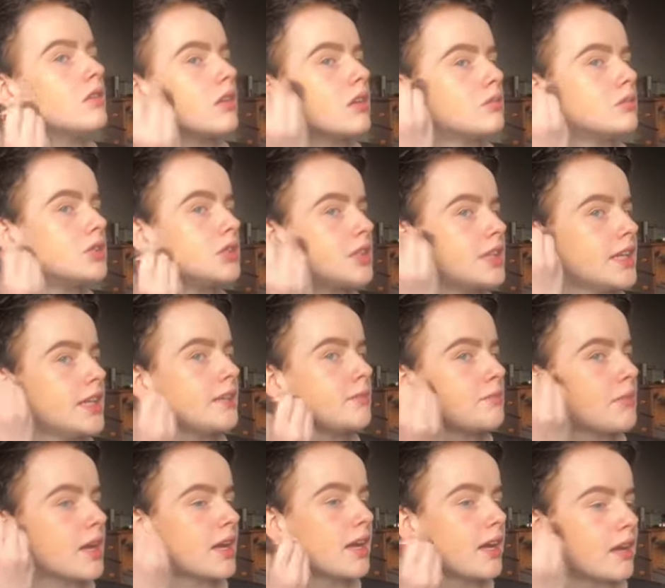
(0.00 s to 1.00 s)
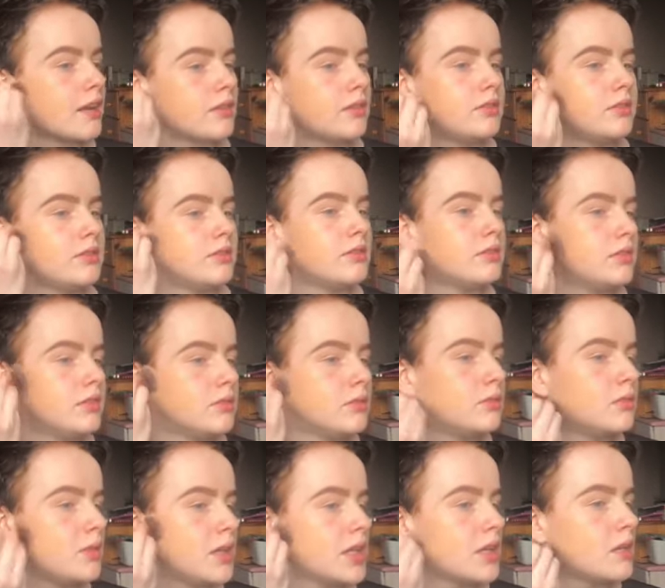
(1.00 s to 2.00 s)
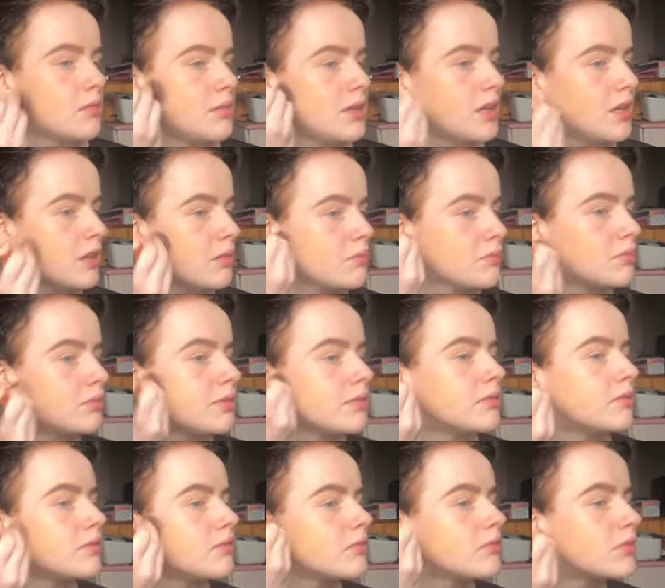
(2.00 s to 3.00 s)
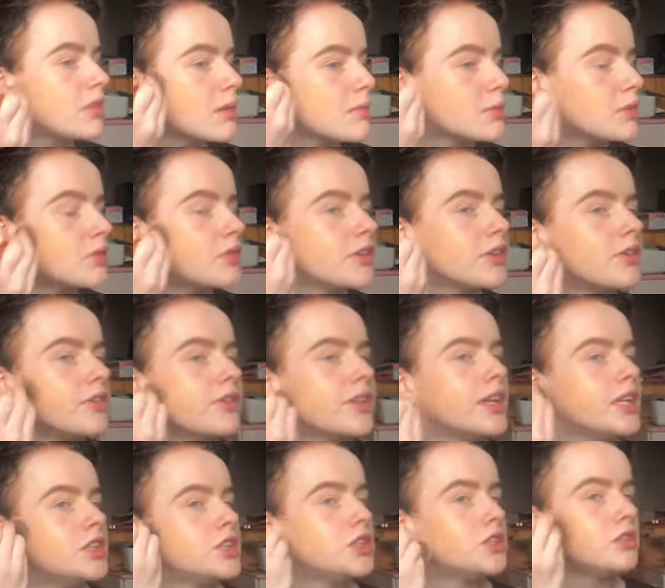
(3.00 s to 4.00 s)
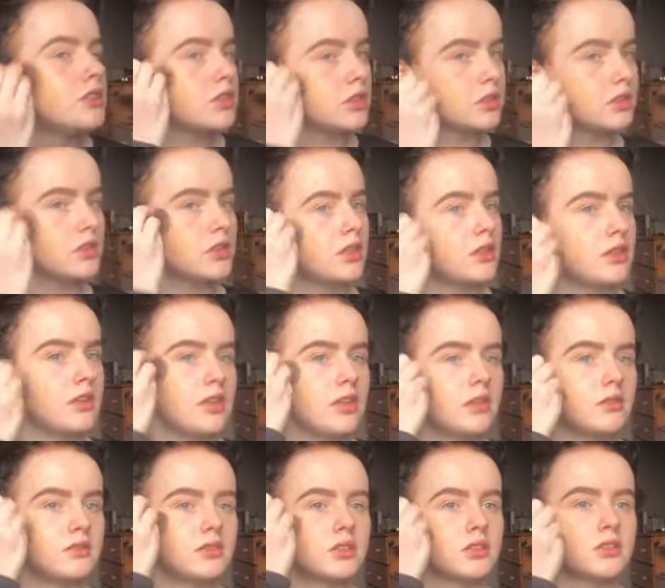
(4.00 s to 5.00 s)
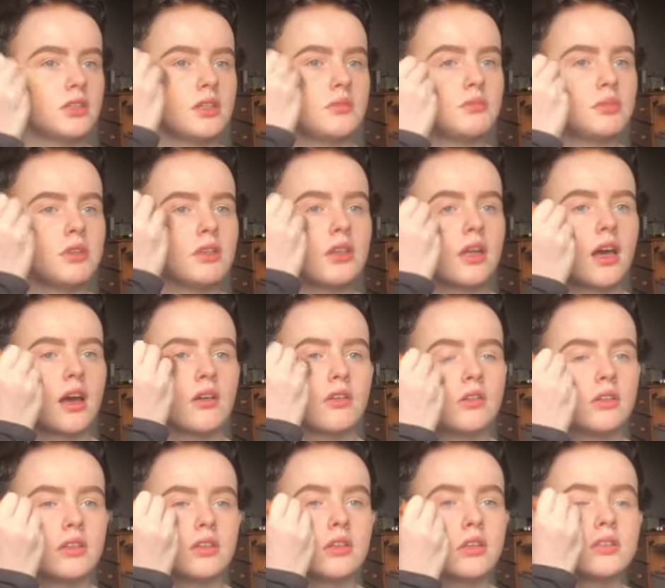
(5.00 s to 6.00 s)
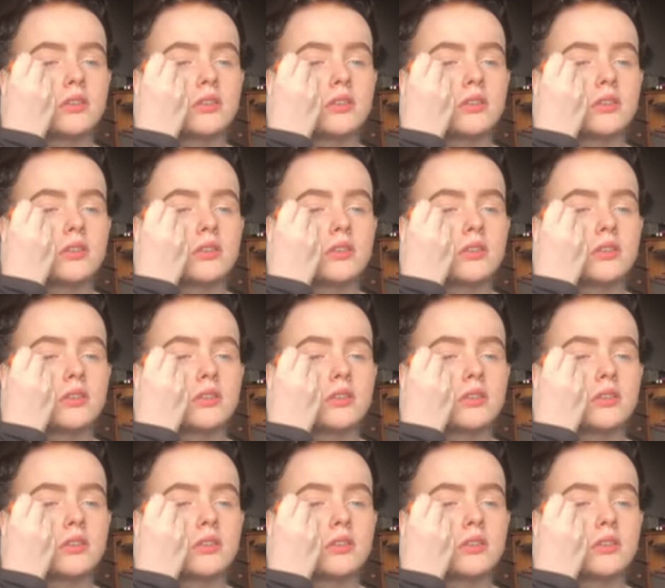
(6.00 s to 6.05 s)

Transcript: just taking that Wake Me Up Rimmel foundation just now, and I'm just going to put that on.